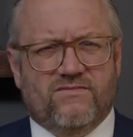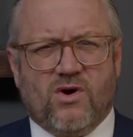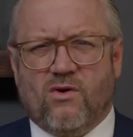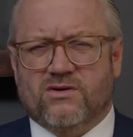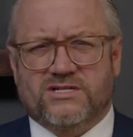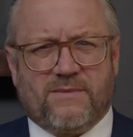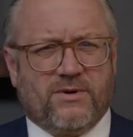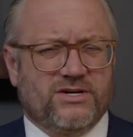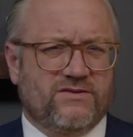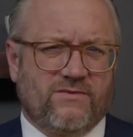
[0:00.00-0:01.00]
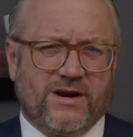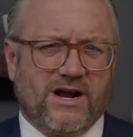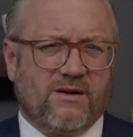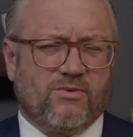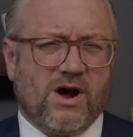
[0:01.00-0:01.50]
total separation from any
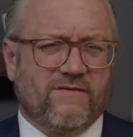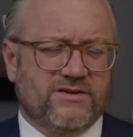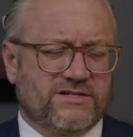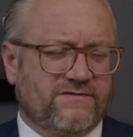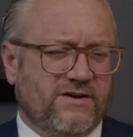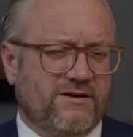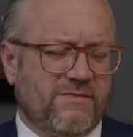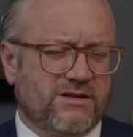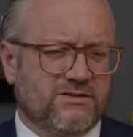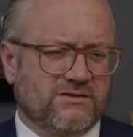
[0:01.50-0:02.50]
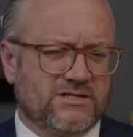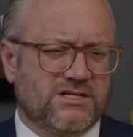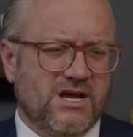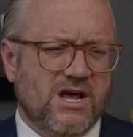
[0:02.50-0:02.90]
kind of profits or fundamentals